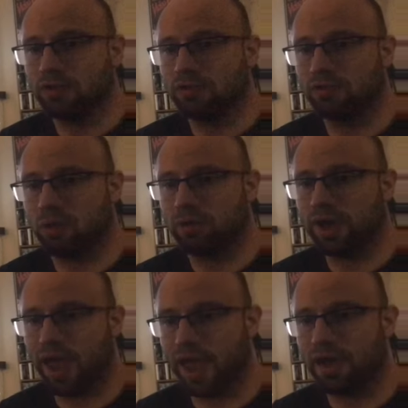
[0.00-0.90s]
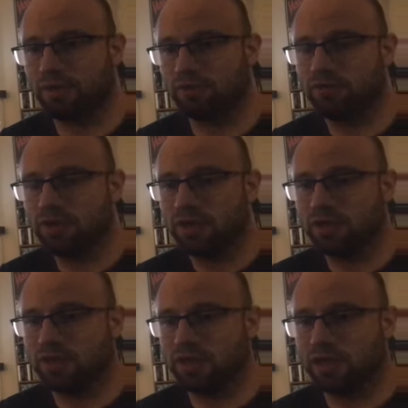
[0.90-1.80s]
don't have
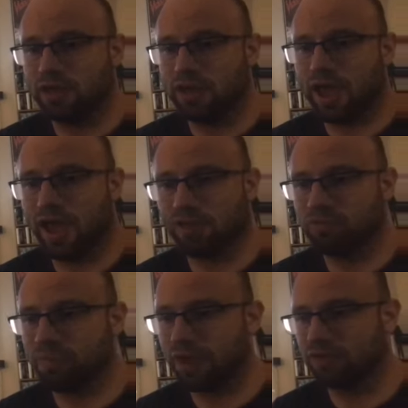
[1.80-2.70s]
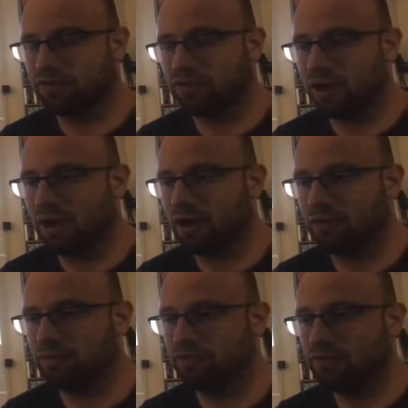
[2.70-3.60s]
the aspects
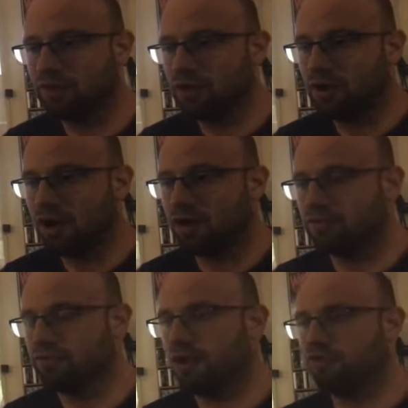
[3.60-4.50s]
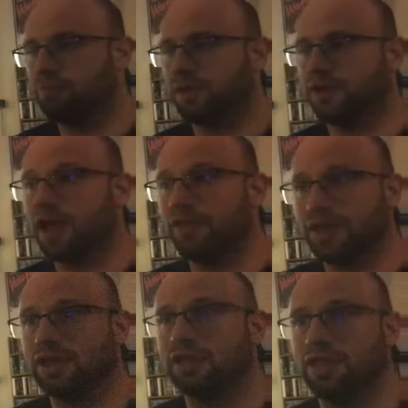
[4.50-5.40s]
of
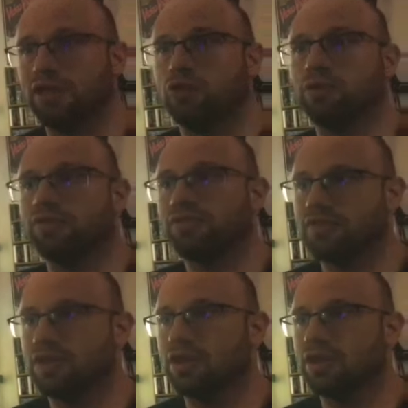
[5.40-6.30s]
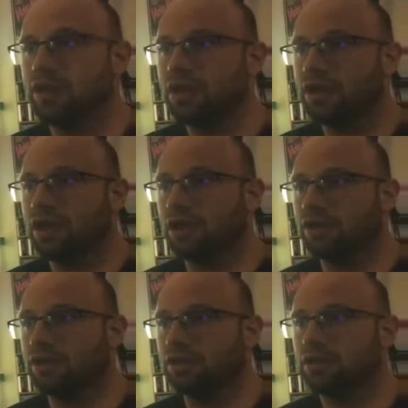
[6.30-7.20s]
banality that you would see
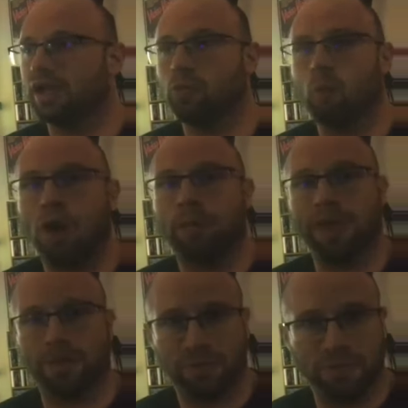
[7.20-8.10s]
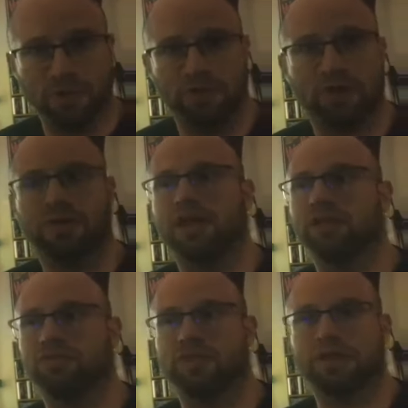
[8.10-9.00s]
in like wallpaper music that
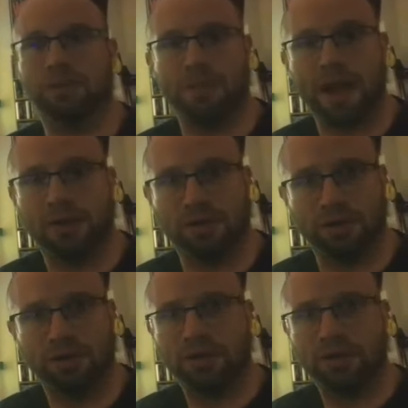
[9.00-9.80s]
is like the modern